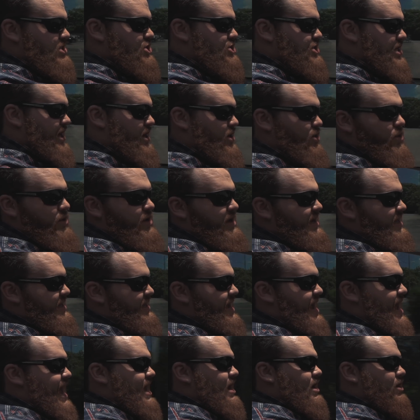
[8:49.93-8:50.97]
shared, or you can get
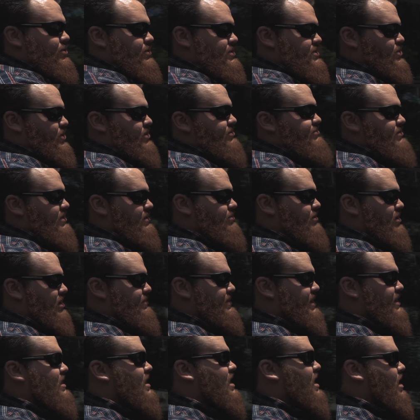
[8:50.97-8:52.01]
an 800 square foot apartment.